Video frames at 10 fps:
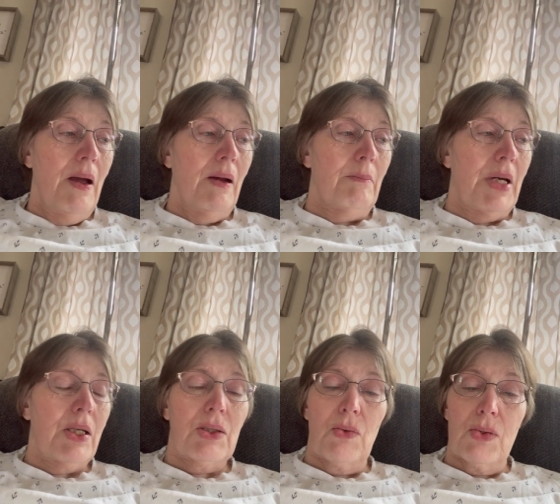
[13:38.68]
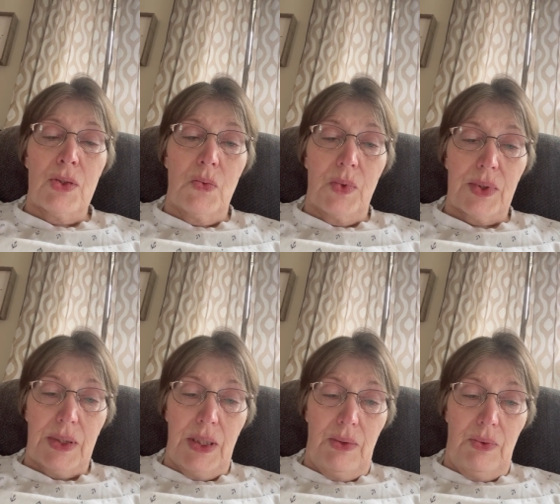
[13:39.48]
my nurse was
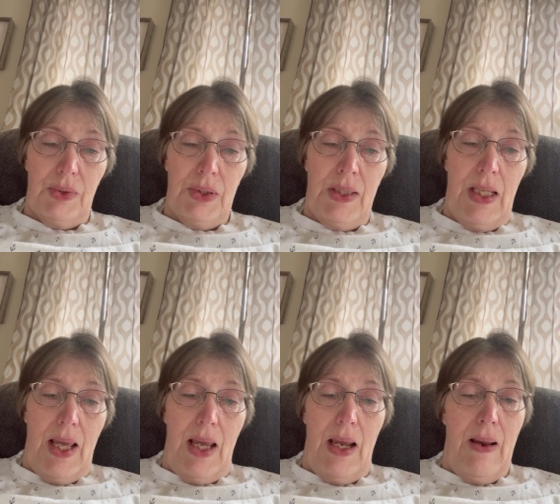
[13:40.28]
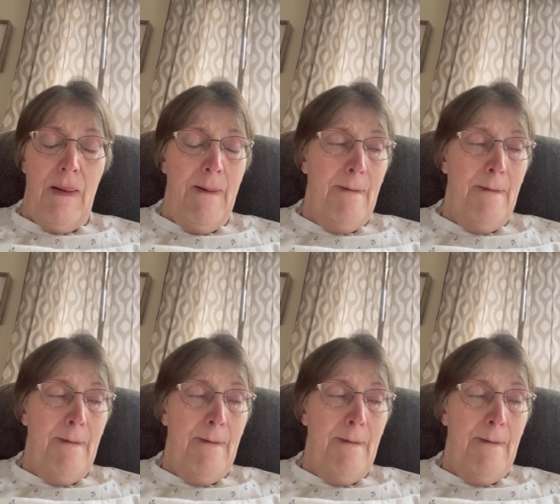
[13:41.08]
here today.